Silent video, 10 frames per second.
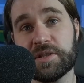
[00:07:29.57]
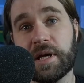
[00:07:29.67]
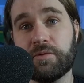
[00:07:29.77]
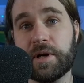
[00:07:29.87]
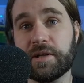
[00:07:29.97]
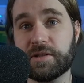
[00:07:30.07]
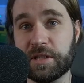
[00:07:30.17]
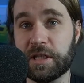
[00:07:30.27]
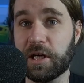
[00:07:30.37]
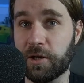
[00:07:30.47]
I've read
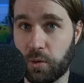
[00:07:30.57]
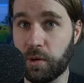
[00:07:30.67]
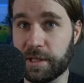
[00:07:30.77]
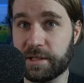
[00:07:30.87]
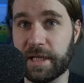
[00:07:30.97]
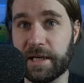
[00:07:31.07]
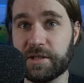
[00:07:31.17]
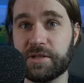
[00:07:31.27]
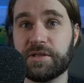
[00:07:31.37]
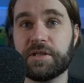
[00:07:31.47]
the unholy
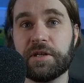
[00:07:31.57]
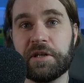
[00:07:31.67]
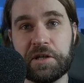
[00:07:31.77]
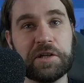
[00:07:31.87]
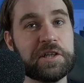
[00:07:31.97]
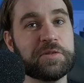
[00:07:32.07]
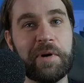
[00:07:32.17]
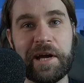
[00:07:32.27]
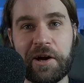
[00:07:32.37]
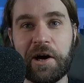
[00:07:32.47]
texts, here is
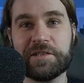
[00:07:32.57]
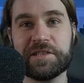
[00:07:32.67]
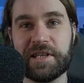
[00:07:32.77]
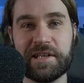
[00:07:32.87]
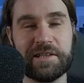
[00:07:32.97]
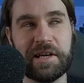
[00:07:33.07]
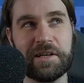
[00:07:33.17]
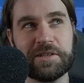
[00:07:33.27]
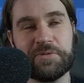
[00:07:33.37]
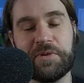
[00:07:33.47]
my hot take that
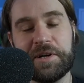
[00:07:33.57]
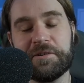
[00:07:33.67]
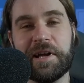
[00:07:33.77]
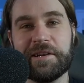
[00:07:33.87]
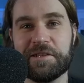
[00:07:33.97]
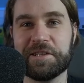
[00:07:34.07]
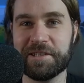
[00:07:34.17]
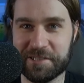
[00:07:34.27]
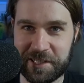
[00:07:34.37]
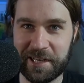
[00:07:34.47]
is very likely
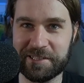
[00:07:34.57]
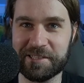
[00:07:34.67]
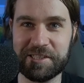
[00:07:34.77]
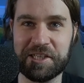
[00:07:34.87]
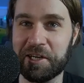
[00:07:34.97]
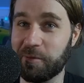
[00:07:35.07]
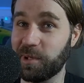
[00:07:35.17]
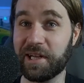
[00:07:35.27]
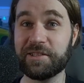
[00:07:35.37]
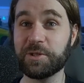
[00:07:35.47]
going to tank this channel,
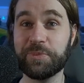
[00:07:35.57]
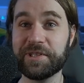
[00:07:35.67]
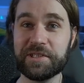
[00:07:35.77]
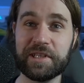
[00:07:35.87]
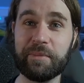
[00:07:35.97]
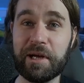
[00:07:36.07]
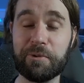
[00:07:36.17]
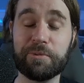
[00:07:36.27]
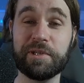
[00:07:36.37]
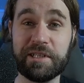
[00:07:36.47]
but at this point in time, I
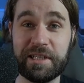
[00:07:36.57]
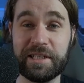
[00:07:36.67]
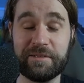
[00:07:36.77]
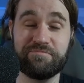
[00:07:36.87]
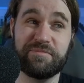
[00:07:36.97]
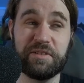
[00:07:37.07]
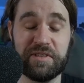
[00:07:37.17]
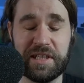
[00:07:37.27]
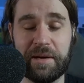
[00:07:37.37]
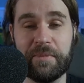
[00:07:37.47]
don't really give
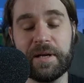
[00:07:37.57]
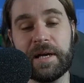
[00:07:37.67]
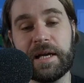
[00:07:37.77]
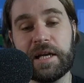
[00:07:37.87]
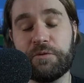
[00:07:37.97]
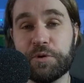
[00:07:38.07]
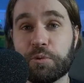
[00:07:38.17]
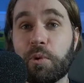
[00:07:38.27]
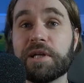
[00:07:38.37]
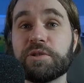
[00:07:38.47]
a damn. If you
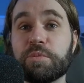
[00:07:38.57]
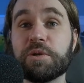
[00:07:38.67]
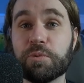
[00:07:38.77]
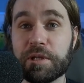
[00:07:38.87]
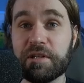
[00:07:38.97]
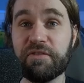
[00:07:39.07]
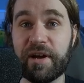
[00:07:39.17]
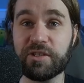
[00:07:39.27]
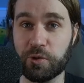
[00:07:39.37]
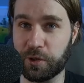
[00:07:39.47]
want to be really
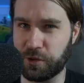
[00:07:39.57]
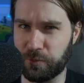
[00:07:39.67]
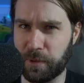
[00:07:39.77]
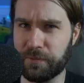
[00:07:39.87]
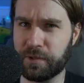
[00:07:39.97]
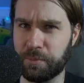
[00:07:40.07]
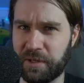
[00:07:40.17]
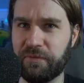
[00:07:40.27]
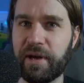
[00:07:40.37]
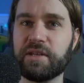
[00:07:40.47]
fast or you want to
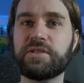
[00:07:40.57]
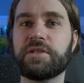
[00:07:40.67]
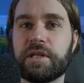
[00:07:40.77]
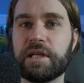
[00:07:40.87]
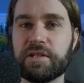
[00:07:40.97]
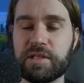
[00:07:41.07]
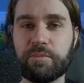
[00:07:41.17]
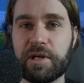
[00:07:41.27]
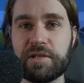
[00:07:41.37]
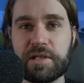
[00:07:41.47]
be faster in
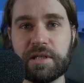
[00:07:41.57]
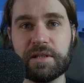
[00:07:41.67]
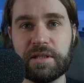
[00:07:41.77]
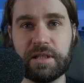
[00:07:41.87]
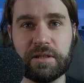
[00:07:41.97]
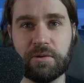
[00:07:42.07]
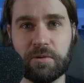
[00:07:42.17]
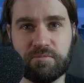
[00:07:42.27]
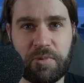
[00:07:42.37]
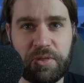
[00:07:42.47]
sim racing, the
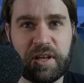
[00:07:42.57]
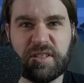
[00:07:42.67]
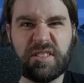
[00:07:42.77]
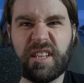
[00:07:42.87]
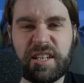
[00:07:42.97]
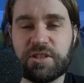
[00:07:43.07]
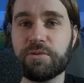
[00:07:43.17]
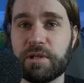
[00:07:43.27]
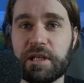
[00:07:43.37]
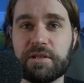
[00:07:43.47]
things that
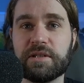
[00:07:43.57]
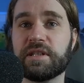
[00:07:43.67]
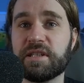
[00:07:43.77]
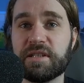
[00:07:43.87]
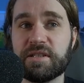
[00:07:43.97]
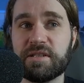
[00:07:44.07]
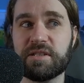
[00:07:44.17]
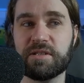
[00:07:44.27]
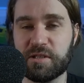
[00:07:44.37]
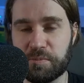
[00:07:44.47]
you need
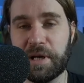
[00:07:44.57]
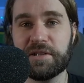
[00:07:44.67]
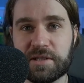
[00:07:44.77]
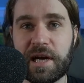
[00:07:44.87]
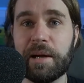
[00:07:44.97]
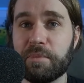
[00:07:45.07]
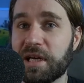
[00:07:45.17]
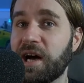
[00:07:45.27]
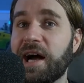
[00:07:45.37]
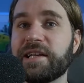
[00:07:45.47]
is spend time
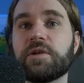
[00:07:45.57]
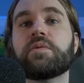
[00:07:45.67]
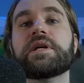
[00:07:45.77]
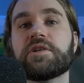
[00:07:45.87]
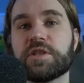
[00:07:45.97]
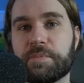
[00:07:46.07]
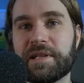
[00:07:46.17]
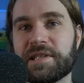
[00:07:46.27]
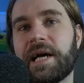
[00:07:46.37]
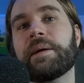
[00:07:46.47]
behind the wheel,
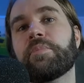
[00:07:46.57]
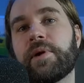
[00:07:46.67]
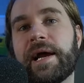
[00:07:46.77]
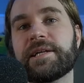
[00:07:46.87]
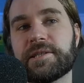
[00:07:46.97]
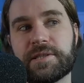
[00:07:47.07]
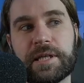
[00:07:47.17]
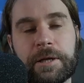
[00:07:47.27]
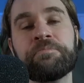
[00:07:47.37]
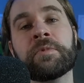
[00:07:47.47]
spend time practicing.
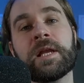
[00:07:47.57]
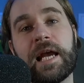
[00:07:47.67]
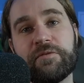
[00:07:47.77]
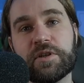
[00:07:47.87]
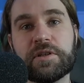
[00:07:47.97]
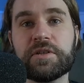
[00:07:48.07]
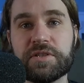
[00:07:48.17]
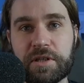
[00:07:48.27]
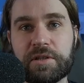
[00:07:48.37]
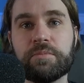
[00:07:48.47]
After a
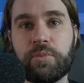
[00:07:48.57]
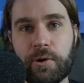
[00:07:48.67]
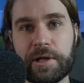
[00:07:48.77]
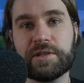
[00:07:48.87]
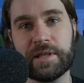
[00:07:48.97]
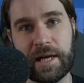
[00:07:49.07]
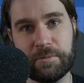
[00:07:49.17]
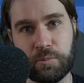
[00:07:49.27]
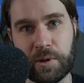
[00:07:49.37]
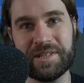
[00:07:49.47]
certain point, and
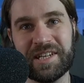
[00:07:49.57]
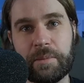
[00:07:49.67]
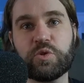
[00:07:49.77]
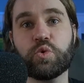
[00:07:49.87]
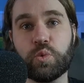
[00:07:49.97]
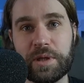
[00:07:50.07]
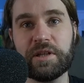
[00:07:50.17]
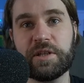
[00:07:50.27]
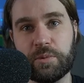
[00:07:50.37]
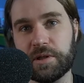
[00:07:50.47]
that point comes
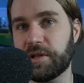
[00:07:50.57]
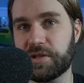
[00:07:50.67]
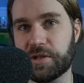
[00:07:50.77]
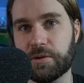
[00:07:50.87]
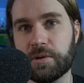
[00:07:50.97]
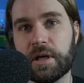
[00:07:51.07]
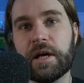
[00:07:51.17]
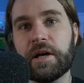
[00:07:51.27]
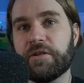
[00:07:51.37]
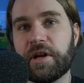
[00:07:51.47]
really, really soon,
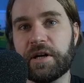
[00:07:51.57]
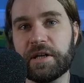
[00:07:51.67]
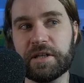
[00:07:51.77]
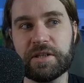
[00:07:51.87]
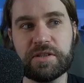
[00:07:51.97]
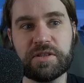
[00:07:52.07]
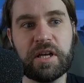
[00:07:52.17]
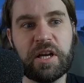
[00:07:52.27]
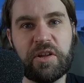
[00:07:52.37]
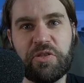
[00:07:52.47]
there is
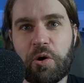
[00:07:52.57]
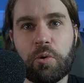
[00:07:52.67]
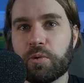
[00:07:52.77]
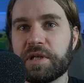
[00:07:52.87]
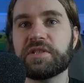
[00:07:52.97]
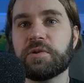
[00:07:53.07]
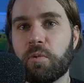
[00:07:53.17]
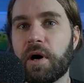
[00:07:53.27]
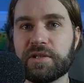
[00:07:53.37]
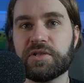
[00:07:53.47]
no reason
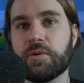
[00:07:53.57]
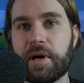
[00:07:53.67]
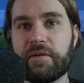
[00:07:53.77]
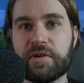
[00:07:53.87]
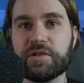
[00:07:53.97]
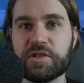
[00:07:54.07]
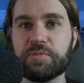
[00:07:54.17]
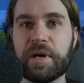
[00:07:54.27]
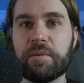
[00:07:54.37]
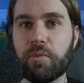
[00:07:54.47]
whatsoever to
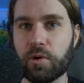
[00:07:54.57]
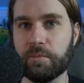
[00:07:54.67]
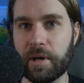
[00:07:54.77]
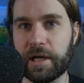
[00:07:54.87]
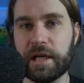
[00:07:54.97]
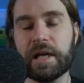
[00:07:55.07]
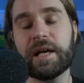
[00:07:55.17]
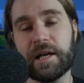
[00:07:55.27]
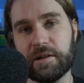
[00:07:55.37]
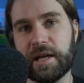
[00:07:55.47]
spend more money
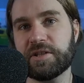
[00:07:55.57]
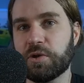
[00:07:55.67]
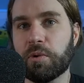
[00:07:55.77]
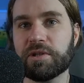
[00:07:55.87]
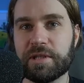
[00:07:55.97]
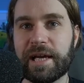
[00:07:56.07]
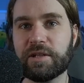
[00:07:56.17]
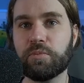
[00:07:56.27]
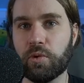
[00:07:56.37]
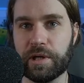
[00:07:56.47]
unless you want to
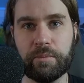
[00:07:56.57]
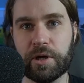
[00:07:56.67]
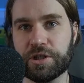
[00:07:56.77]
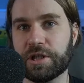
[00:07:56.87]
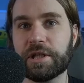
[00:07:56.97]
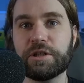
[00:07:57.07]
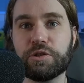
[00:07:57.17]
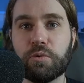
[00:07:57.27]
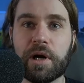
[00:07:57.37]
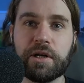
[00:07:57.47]
get more immersion.
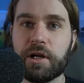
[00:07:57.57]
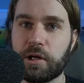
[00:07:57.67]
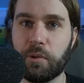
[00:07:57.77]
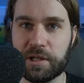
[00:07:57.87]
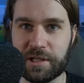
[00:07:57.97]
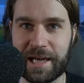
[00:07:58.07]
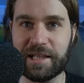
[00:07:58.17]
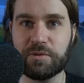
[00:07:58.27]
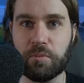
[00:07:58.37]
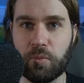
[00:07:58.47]
You are not going to
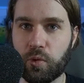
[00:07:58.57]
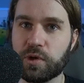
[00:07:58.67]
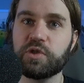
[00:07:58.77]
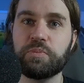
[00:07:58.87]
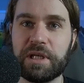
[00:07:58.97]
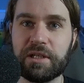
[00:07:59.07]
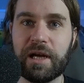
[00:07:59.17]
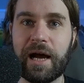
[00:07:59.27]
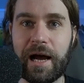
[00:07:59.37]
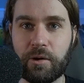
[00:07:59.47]
get more speed
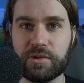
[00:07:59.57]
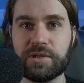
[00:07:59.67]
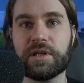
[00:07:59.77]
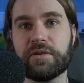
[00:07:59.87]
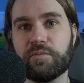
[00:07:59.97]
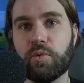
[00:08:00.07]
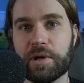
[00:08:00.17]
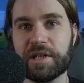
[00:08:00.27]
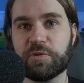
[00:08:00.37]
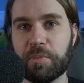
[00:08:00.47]
out of more
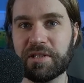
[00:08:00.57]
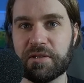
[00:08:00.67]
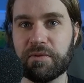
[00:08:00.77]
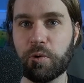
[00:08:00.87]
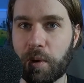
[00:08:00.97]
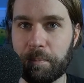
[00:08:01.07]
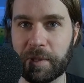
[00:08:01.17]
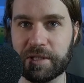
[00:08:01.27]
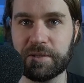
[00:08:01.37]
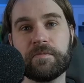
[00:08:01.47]
expensive
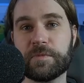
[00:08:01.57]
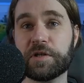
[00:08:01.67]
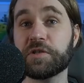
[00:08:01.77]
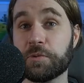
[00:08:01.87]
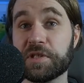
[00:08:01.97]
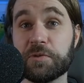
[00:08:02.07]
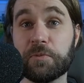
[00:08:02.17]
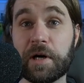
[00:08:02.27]
equipment. There's a reason why